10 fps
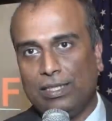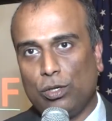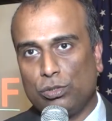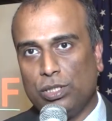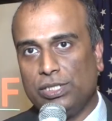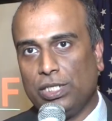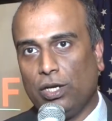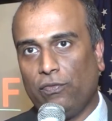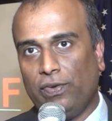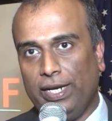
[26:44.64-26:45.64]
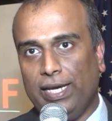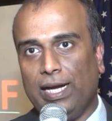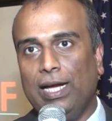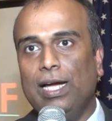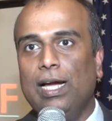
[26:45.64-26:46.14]
the Consulate General of
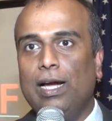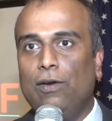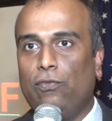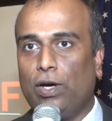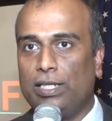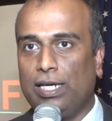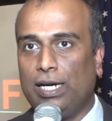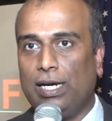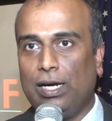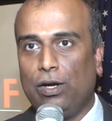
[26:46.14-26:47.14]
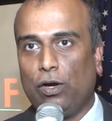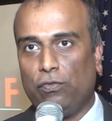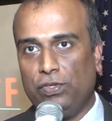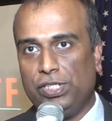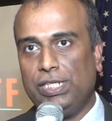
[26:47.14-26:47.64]
India for the
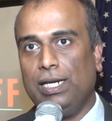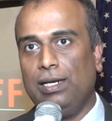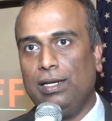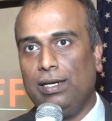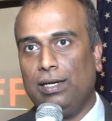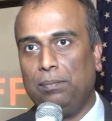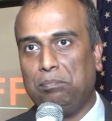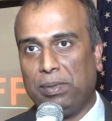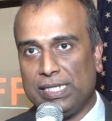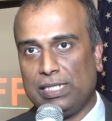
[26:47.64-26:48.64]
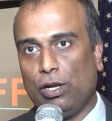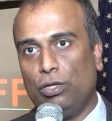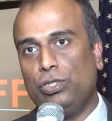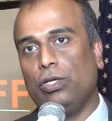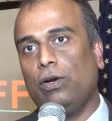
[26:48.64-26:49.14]
official press
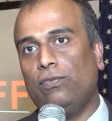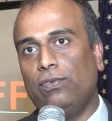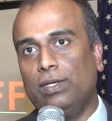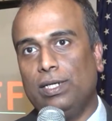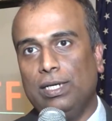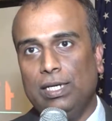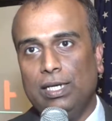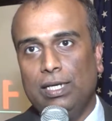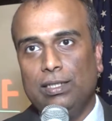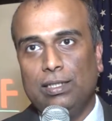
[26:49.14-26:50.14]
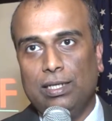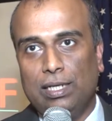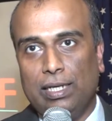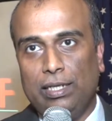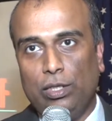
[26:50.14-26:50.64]
launch of
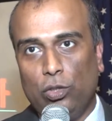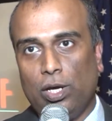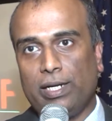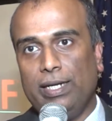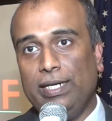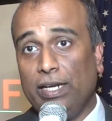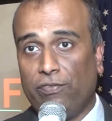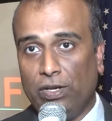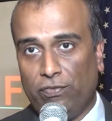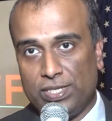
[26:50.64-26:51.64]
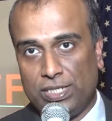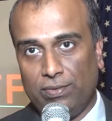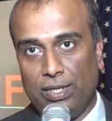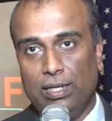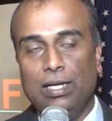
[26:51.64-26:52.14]
New York Indian Film
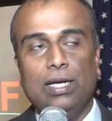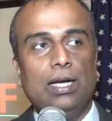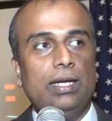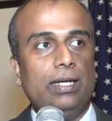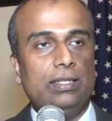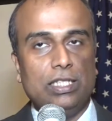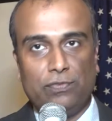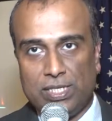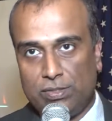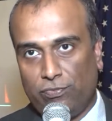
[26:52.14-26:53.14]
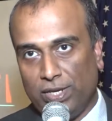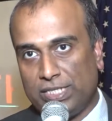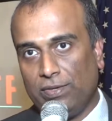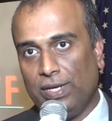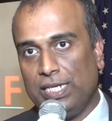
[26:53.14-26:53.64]
Festival. This
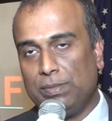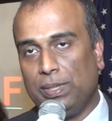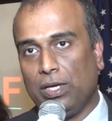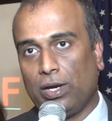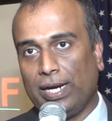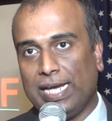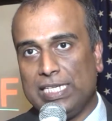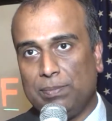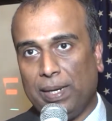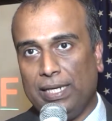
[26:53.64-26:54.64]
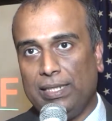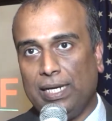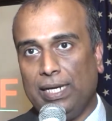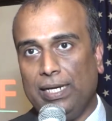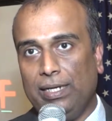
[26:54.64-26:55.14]
festival is being organized by
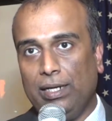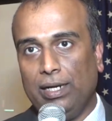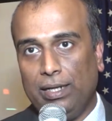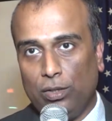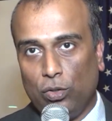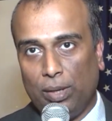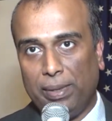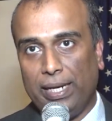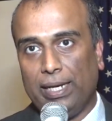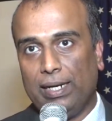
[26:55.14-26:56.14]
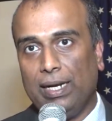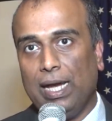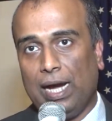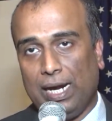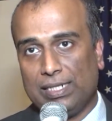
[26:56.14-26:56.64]
the Indo-American
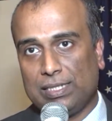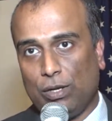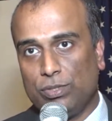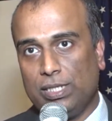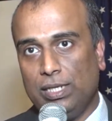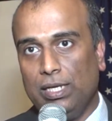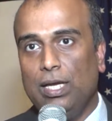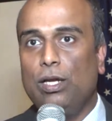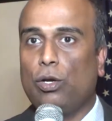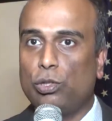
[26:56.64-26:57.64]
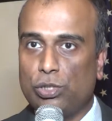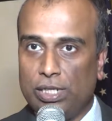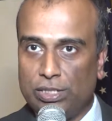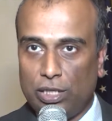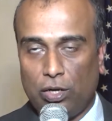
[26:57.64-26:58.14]
Arts Council.
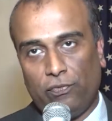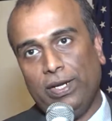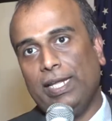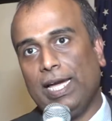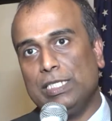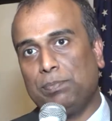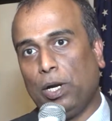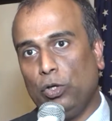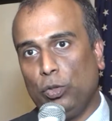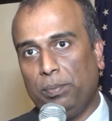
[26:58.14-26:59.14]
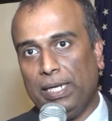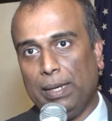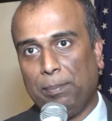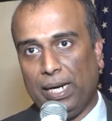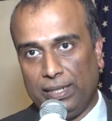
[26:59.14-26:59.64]
Consulate General of India is proud to be
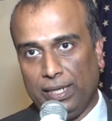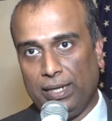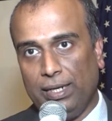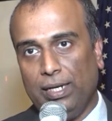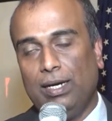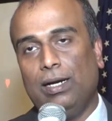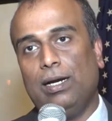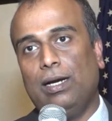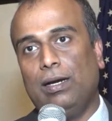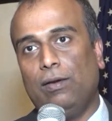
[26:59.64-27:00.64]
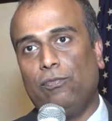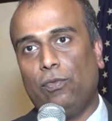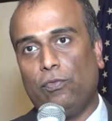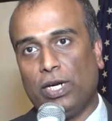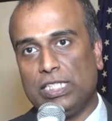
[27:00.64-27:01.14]
a partner
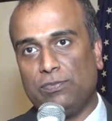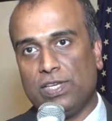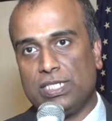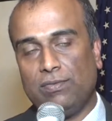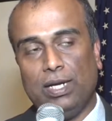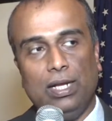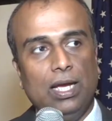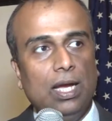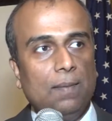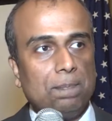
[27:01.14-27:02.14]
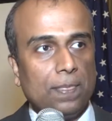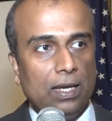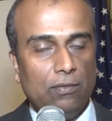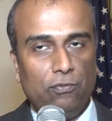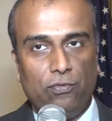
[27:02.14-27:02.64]
for this festival.
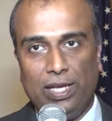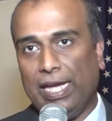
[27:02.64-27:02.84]
We